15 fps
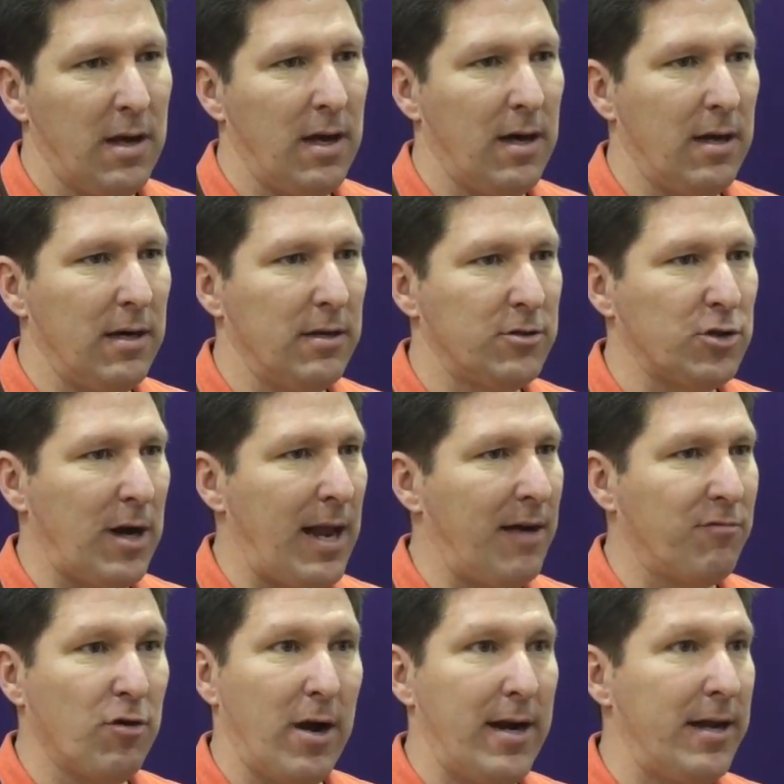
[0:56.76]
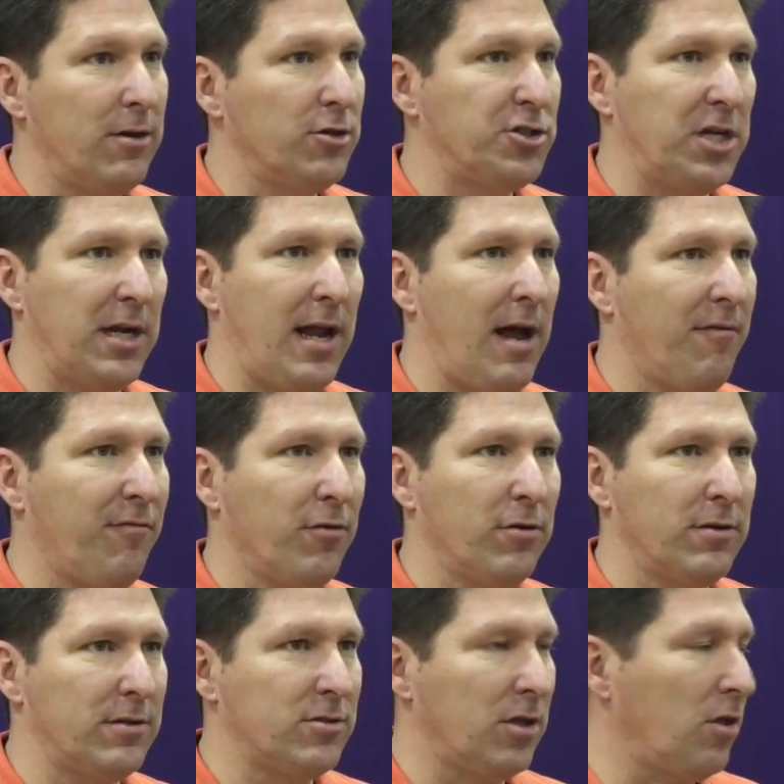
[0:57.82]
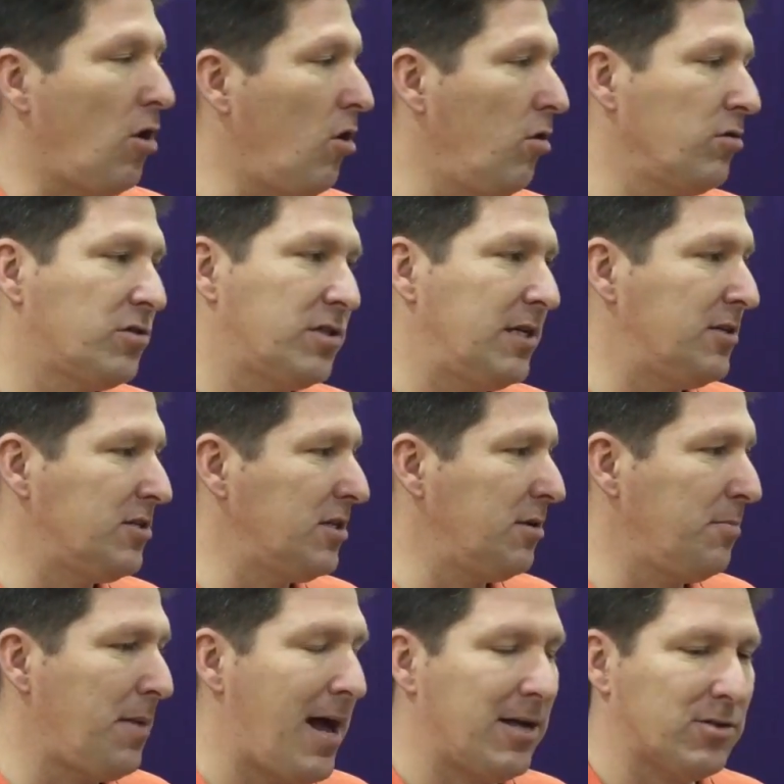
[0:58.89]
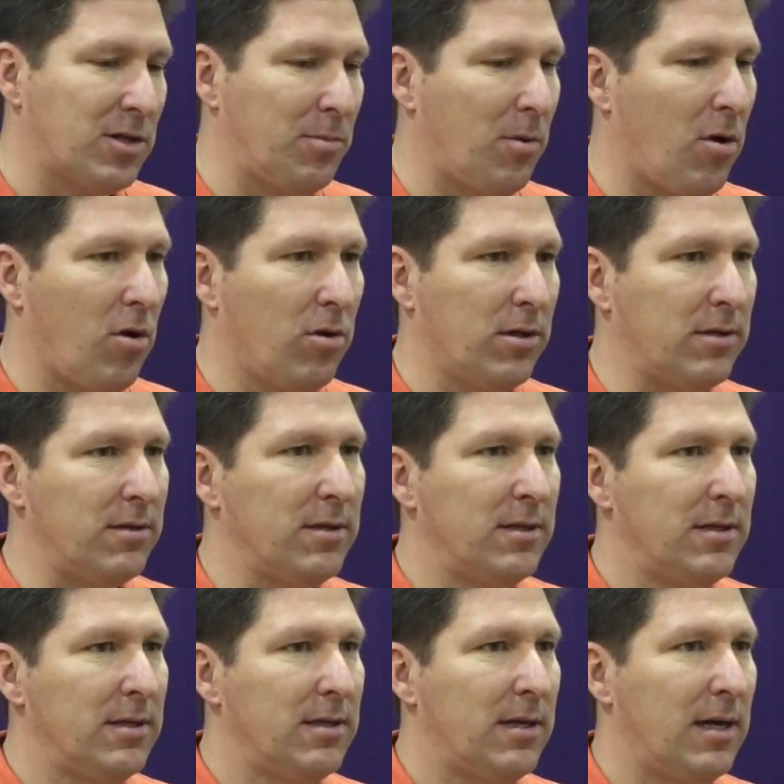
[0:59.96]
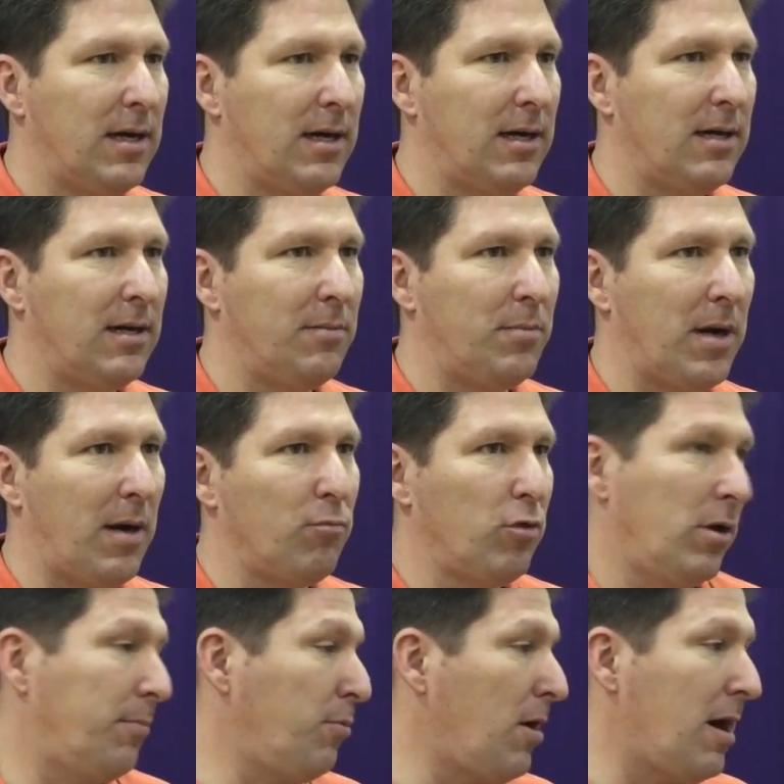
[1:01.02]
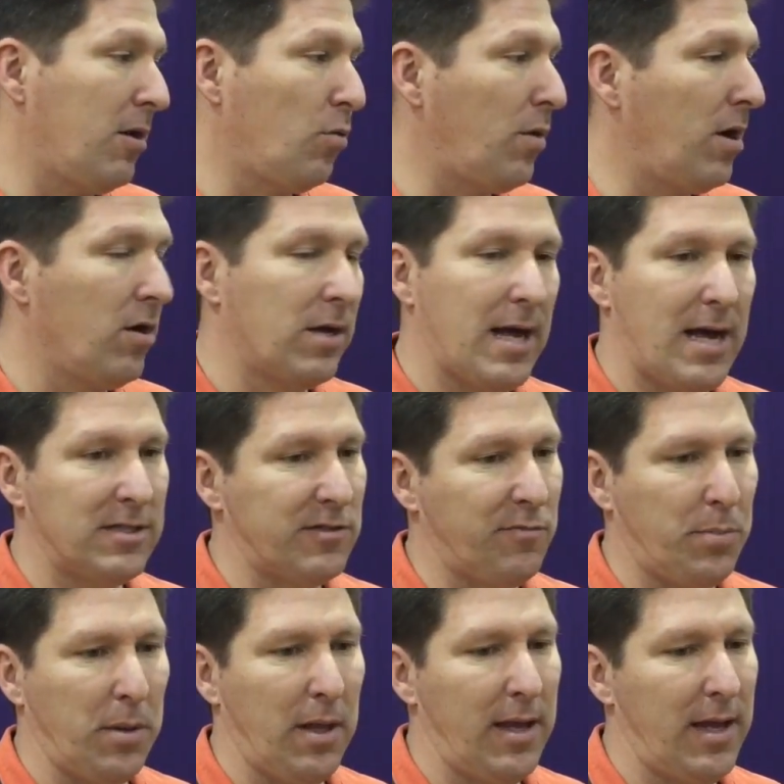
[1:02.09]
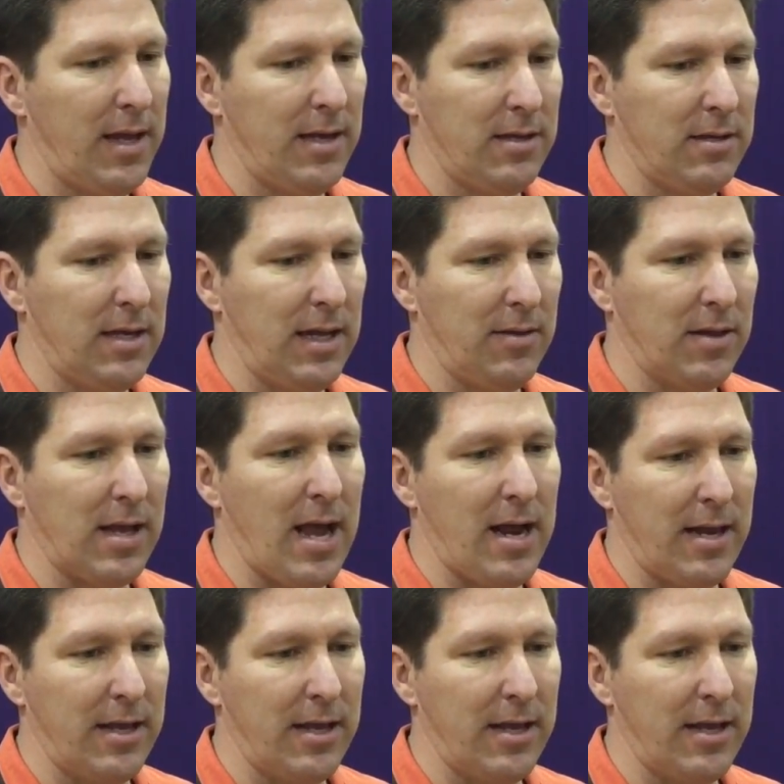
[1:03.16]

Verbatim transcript: uh, try to have great energy and effort. It's a long season in basketball, and, uh, but I'm really proud of the way our guys have played and, and the kind